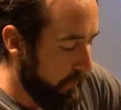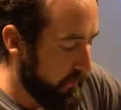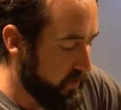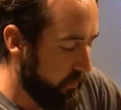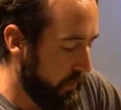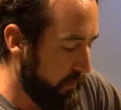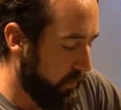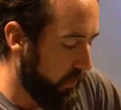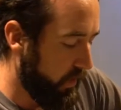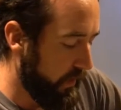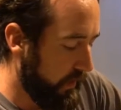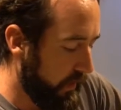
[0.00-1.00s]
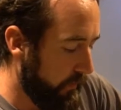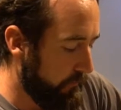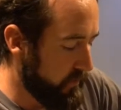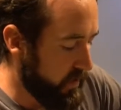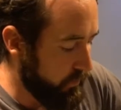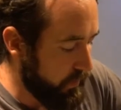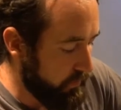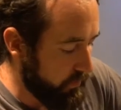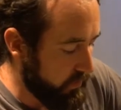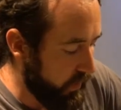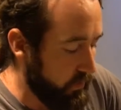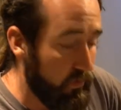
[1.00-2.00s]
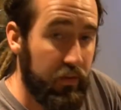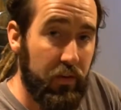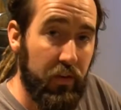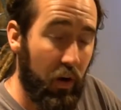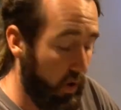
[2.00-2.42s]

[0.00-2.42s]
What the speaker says: Some people like it, some people don't.